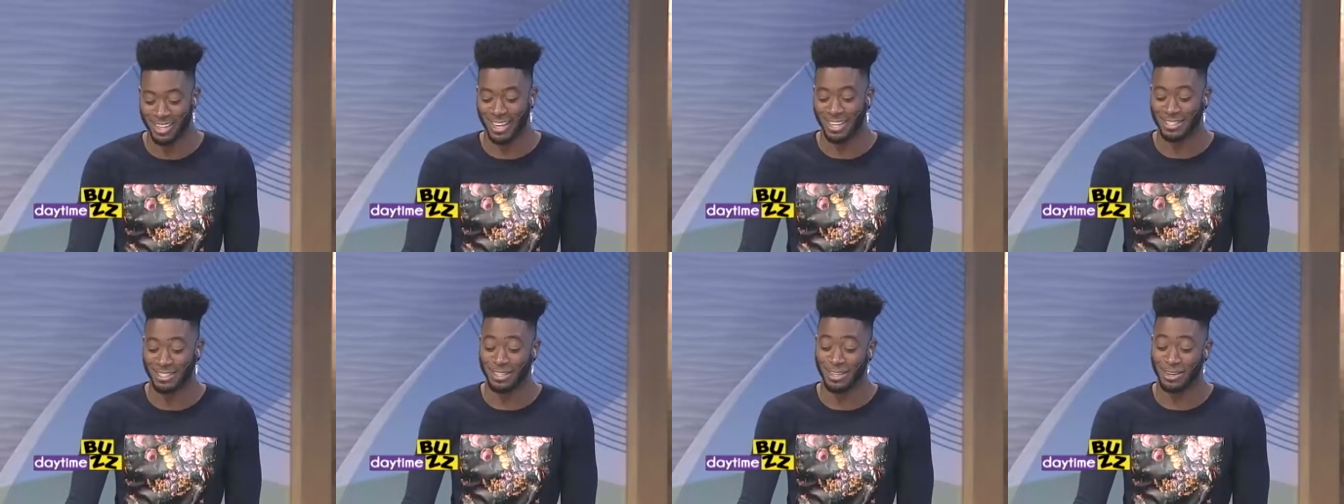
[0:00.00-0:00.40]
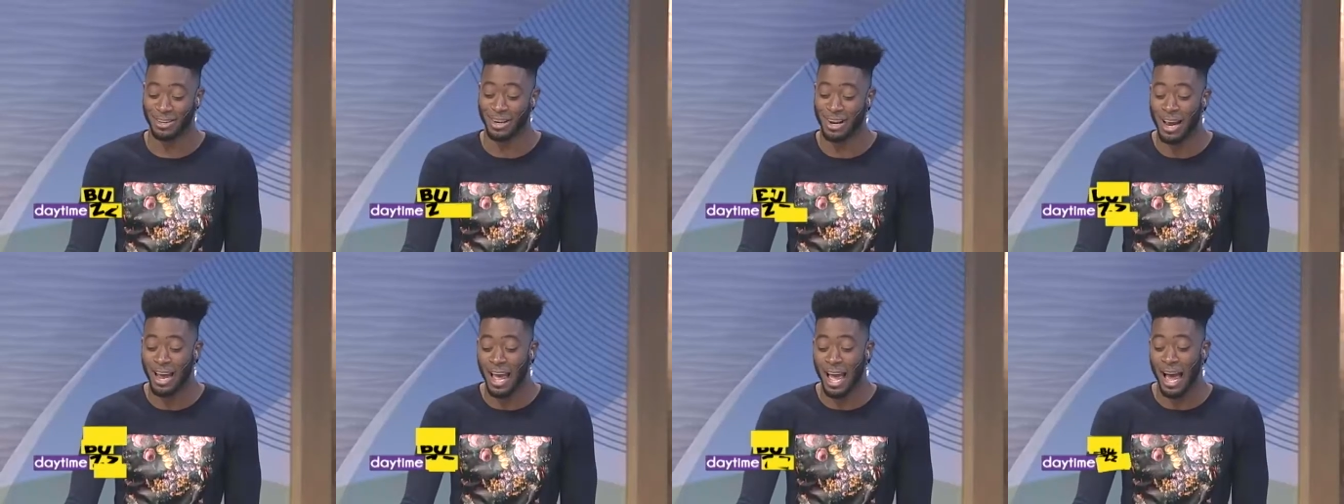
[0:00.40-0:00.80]
that's there.
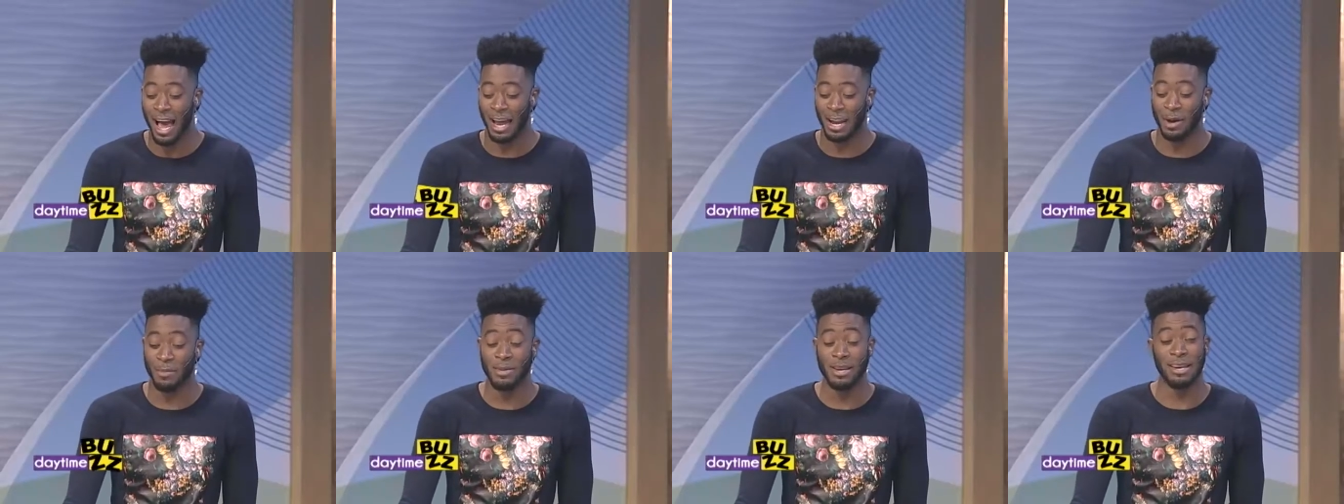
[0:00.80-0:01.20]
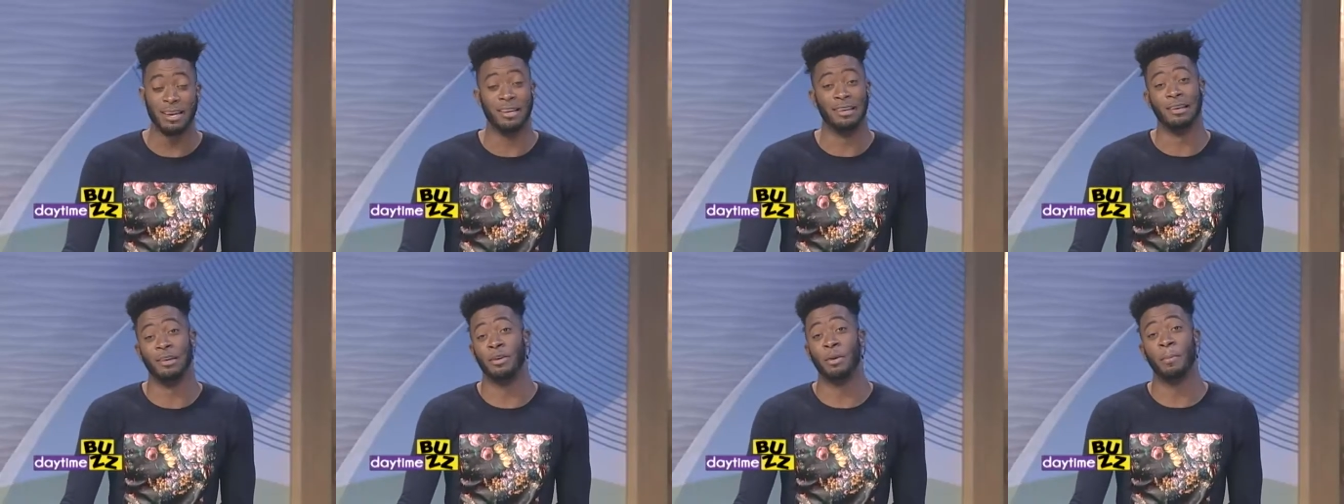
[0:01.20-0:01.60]
And I
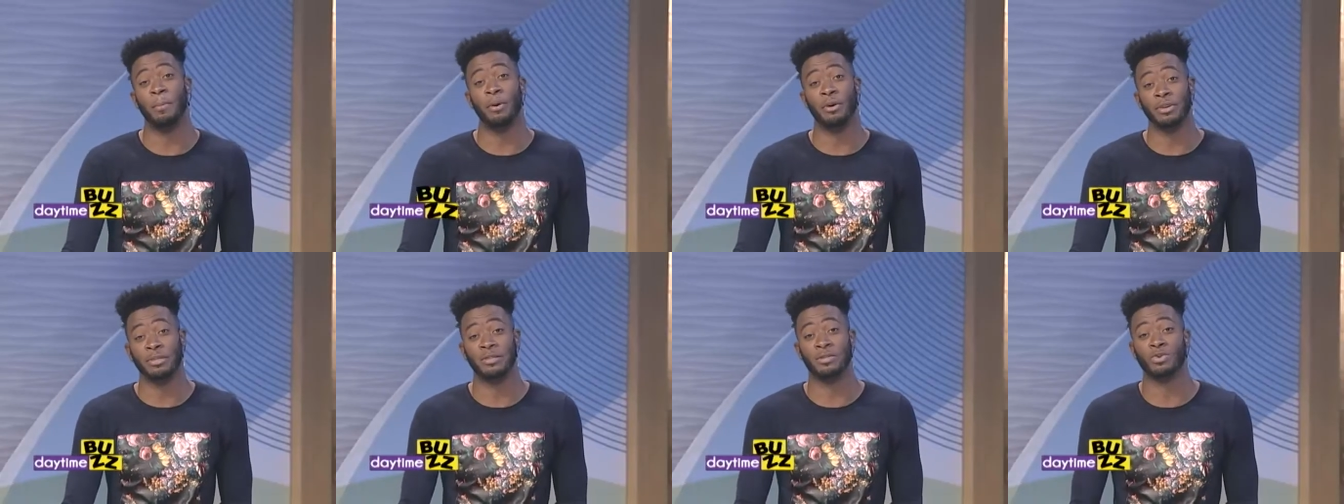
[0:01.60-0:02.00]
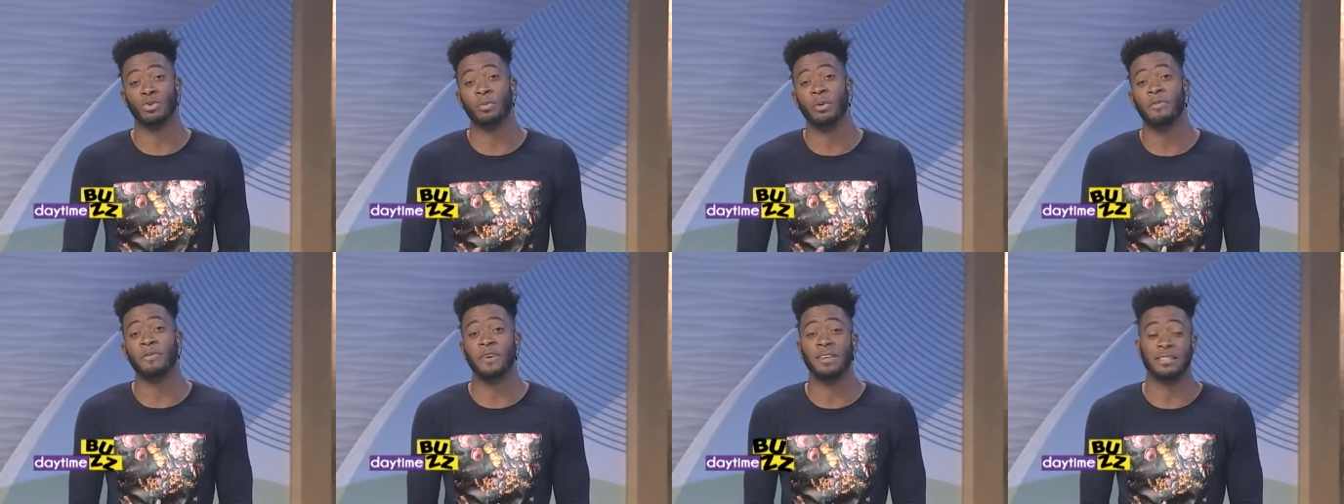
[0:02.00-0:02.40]
mean, the persons will
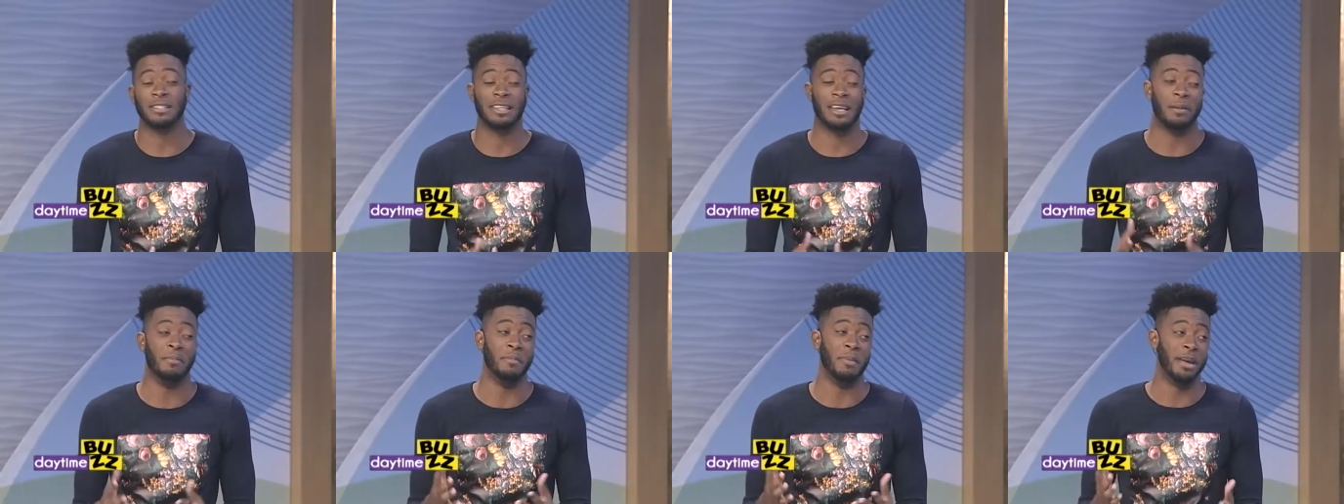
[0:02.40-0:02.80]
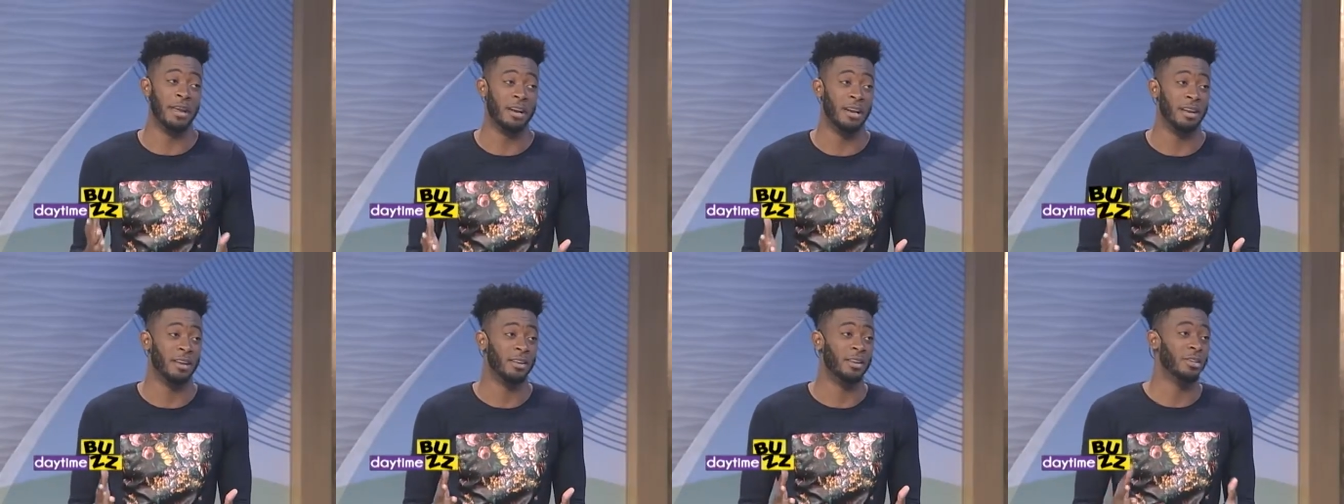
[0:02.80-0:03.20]
be facing it
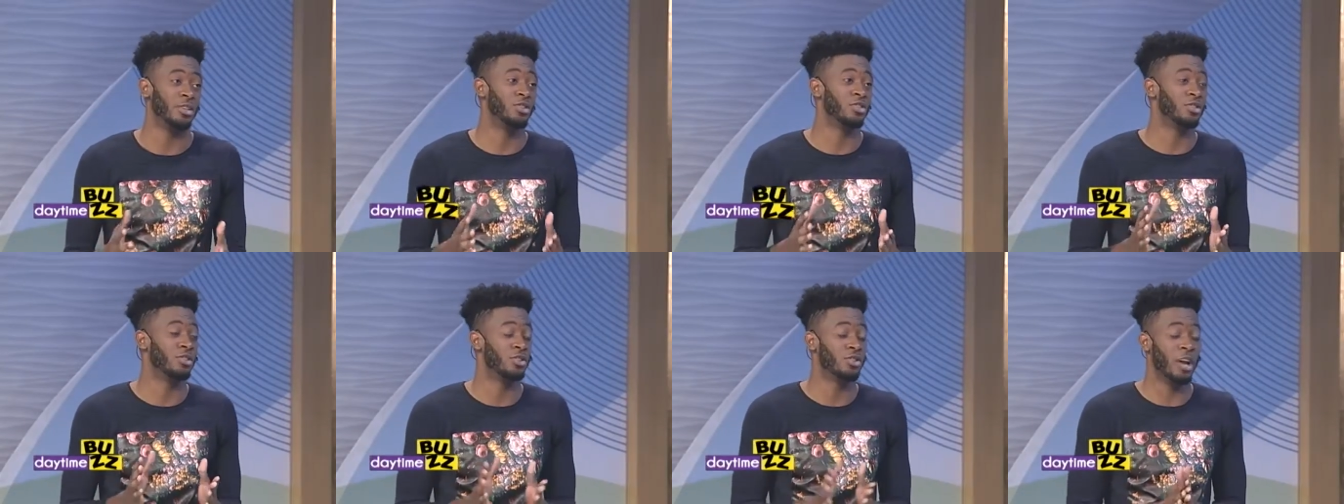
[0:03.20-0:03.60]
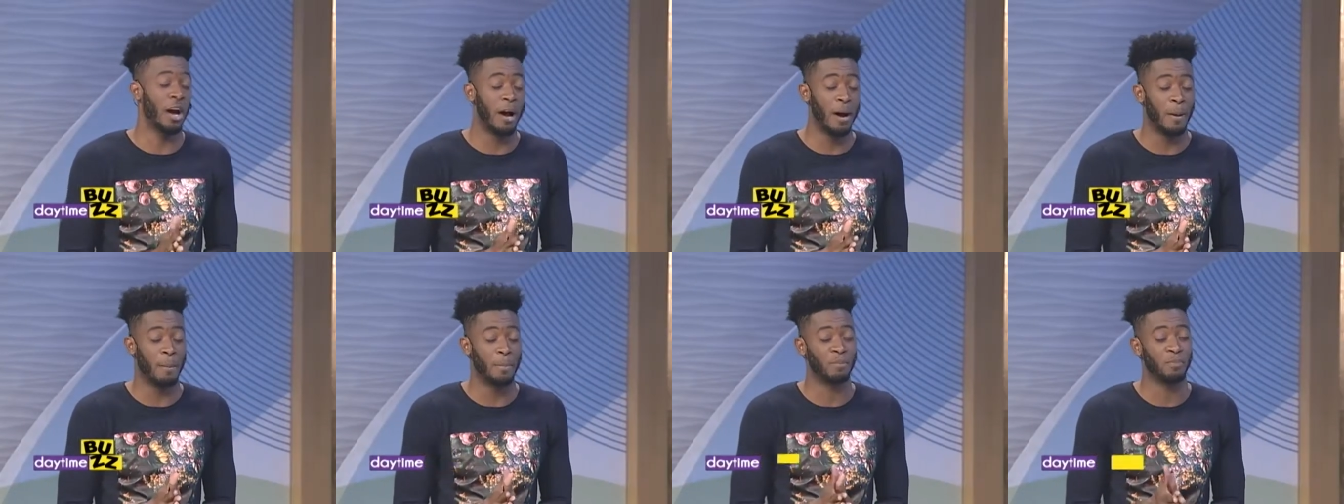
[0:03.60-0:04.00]
mainly. The,
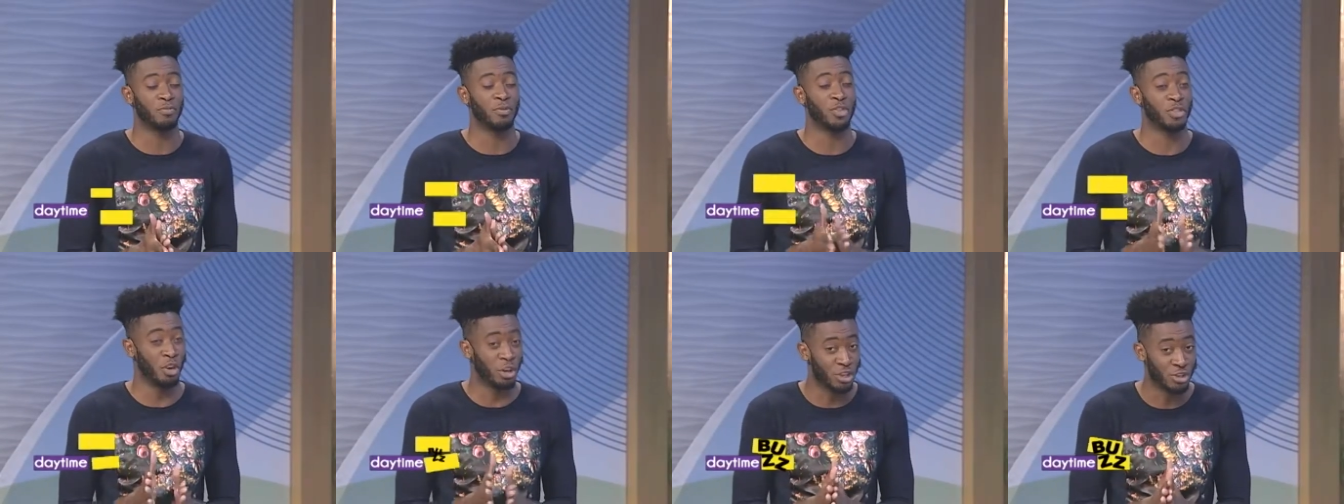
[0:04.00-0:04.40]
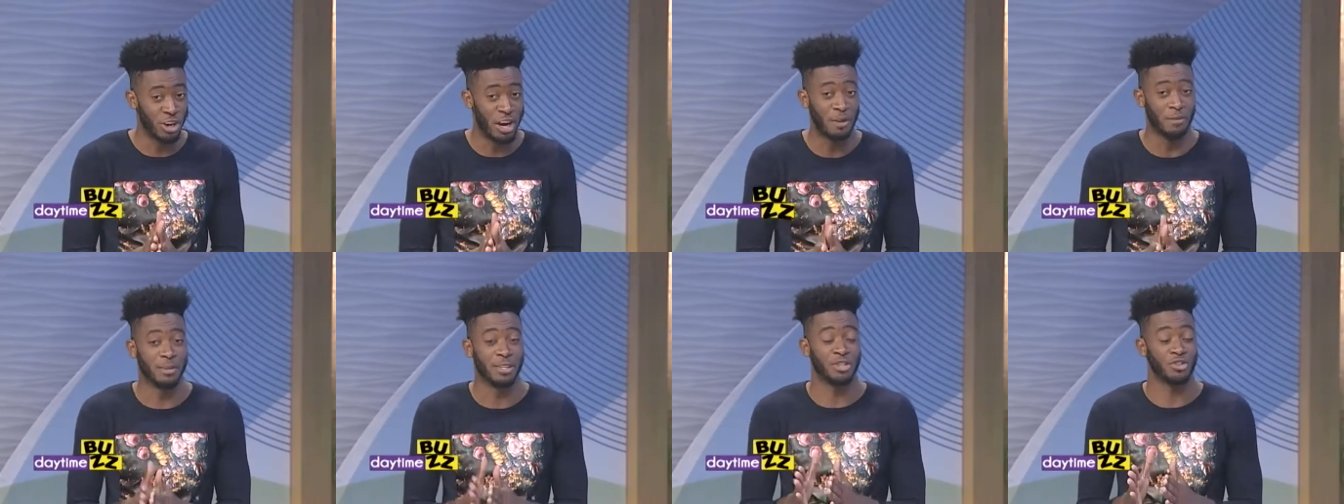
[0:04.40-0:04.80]
um, truck
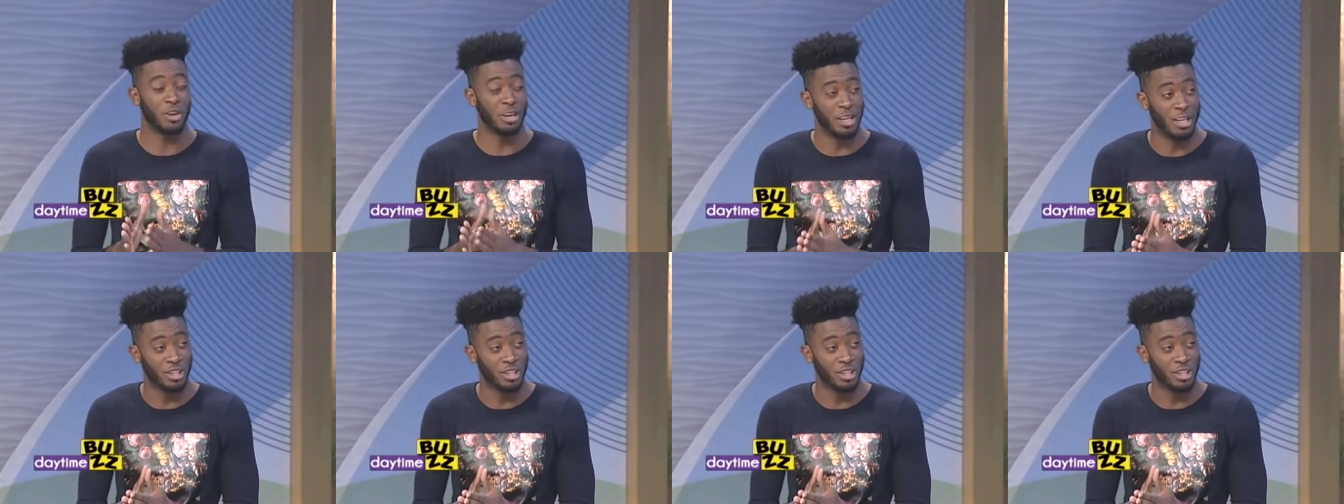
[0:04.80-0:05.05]
drivers, trailer